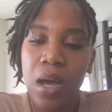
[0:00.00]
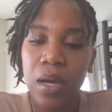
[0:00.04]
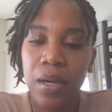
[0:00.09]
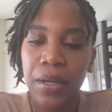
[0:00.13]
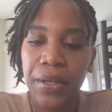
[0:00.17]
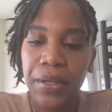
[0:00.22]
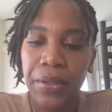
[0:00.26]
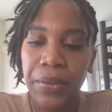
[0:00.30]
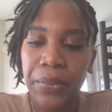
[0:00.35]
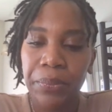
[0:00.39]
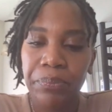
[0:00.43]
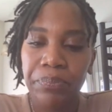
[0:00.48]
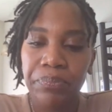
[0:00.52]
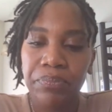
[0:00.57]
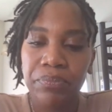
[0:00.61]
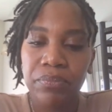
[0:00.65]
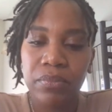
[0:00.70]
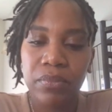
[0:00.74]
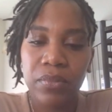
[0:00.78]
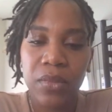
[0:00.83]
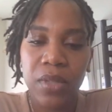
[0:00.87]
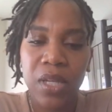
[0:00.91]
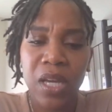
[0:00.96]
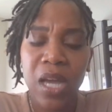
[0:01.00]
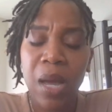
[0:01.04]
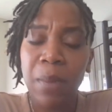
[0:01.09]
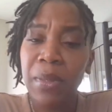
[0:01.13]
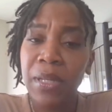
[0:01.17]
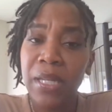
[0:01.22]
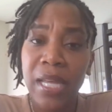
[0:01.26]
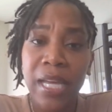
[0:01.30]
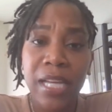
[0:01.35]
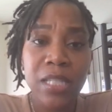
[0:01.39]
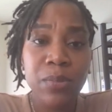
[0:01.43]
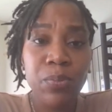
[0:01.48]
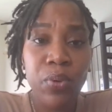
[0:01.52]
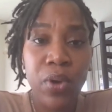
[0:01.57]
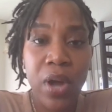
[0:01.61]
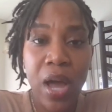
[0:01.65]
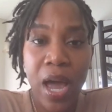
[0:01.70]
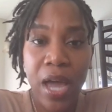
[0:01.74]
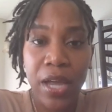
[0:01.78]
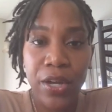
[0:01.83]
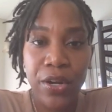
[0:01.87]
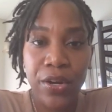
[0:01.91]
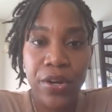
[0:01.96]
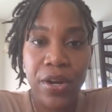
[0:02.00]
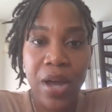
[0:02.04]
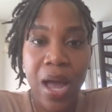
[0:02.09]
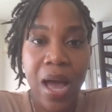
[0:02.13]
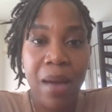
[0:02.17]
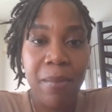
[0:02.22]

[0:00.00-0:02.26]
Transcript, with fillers: Um, a couple of days prior,